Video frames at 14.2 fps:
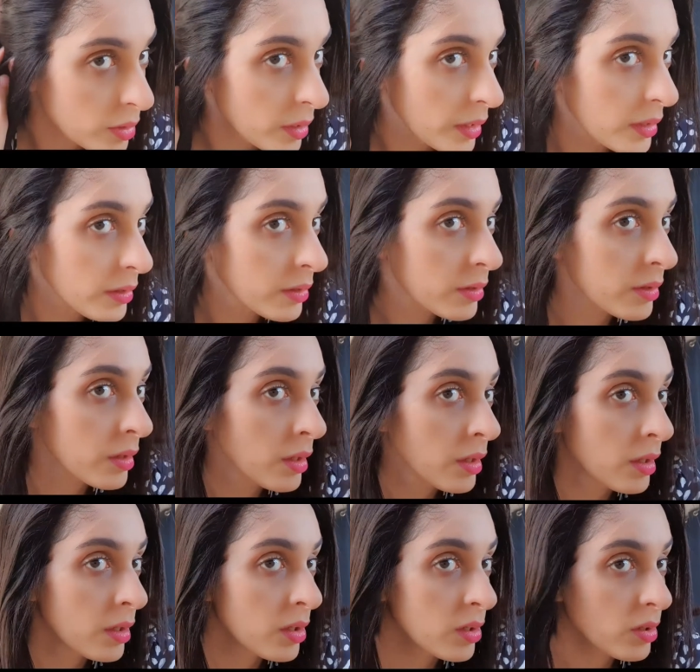lace.
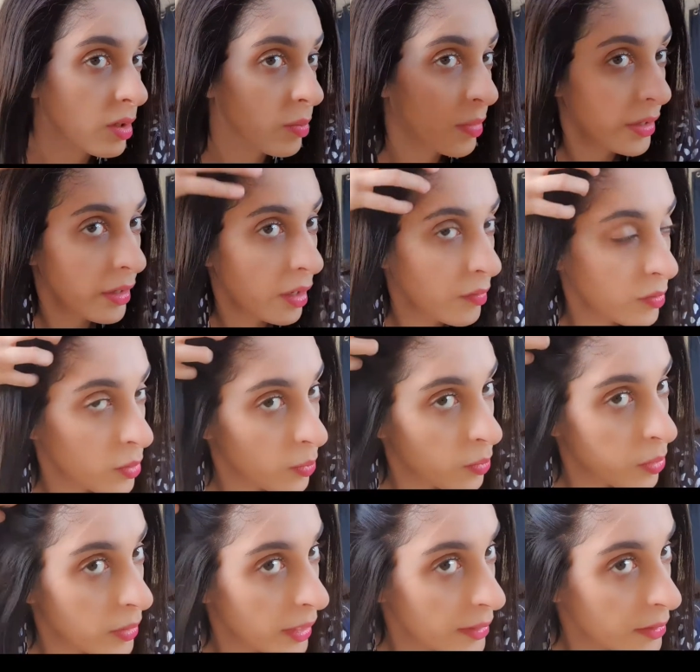So I might have to
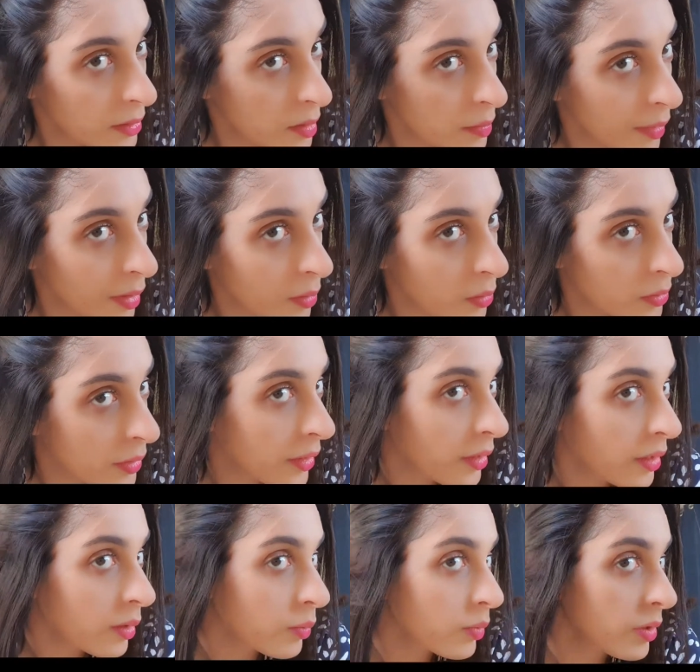blend my own
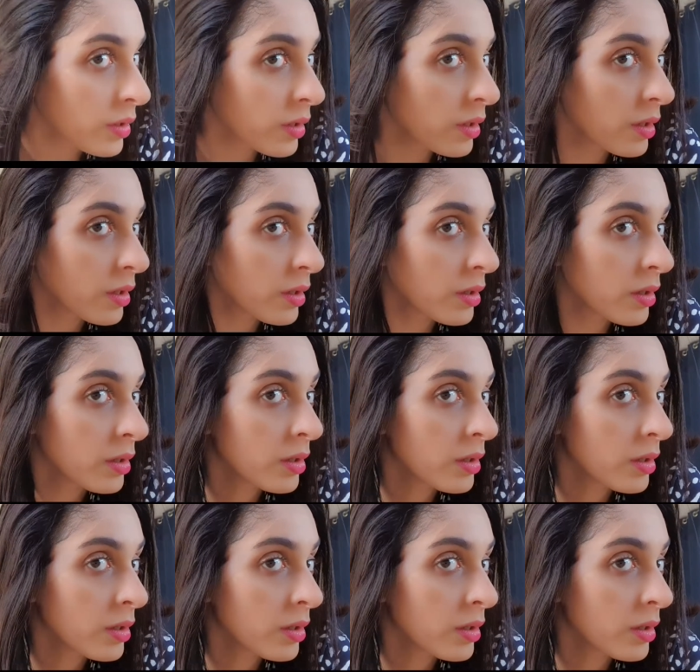hair with the